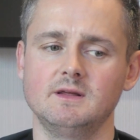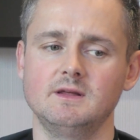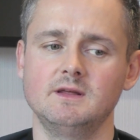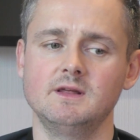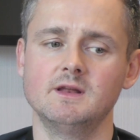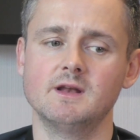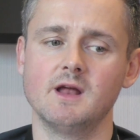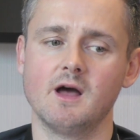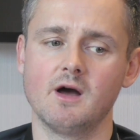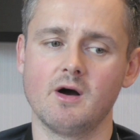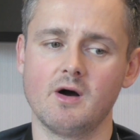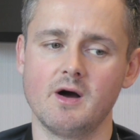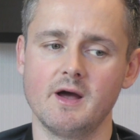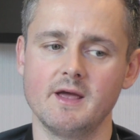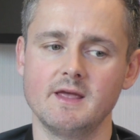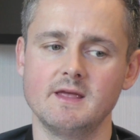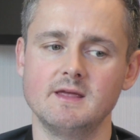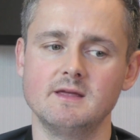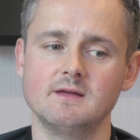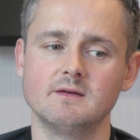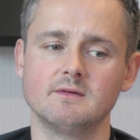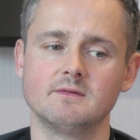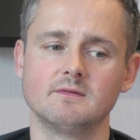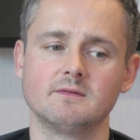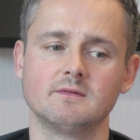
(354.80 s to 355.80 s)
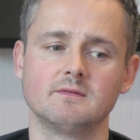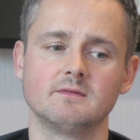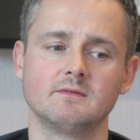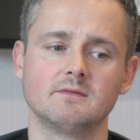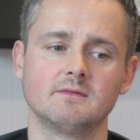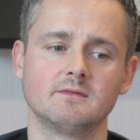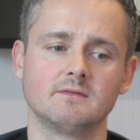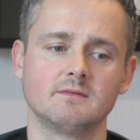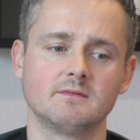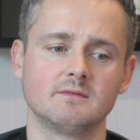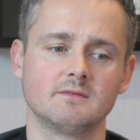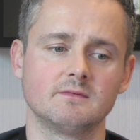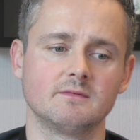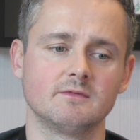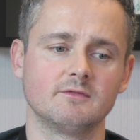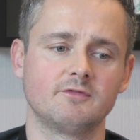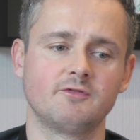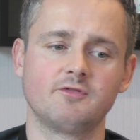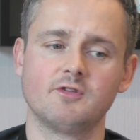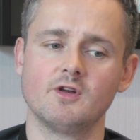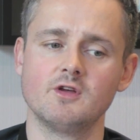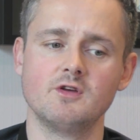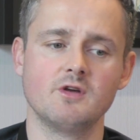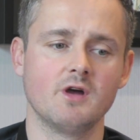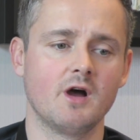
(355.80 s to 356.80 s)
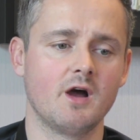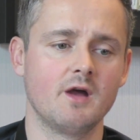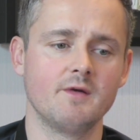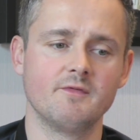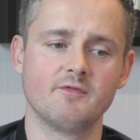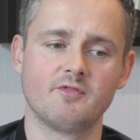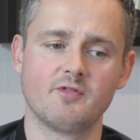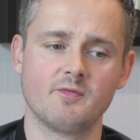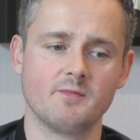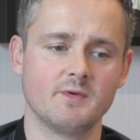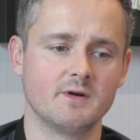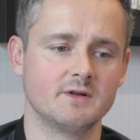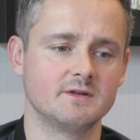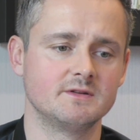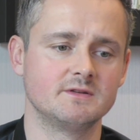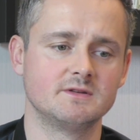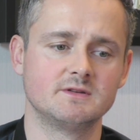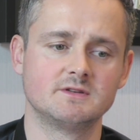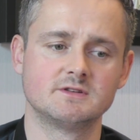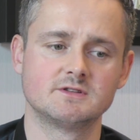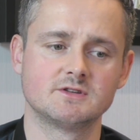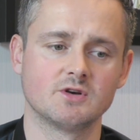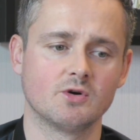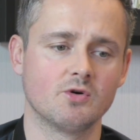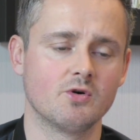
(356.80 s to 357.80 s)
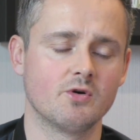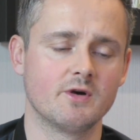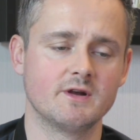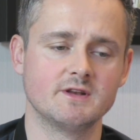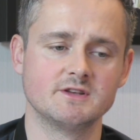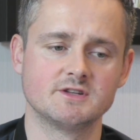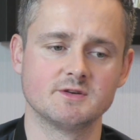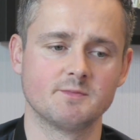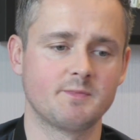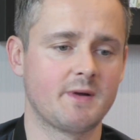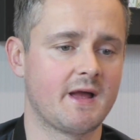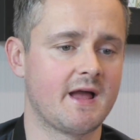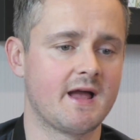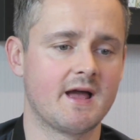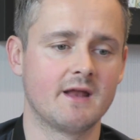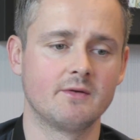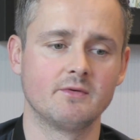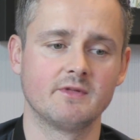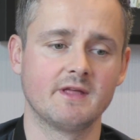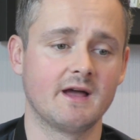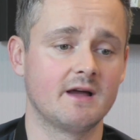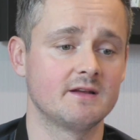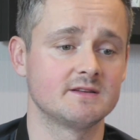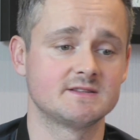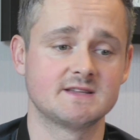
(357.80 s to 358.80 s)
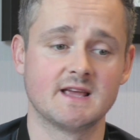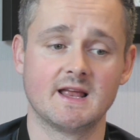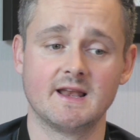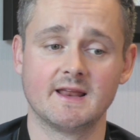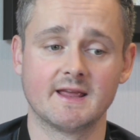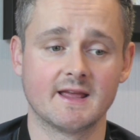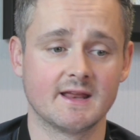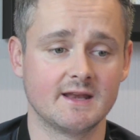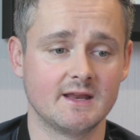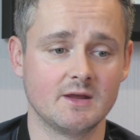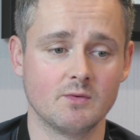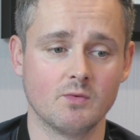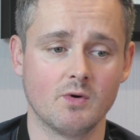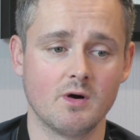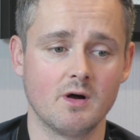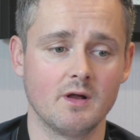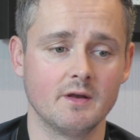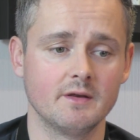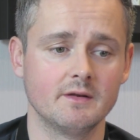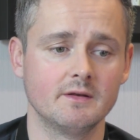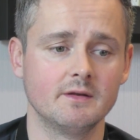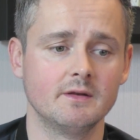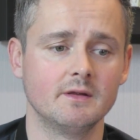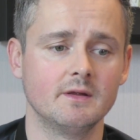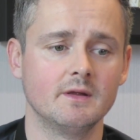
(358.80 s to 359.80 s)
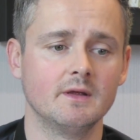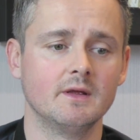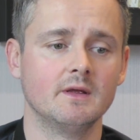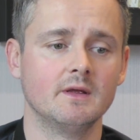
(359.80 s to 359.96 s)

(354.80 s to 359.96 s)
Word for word: you know, I flew home from a tour in Japan without telling anyone.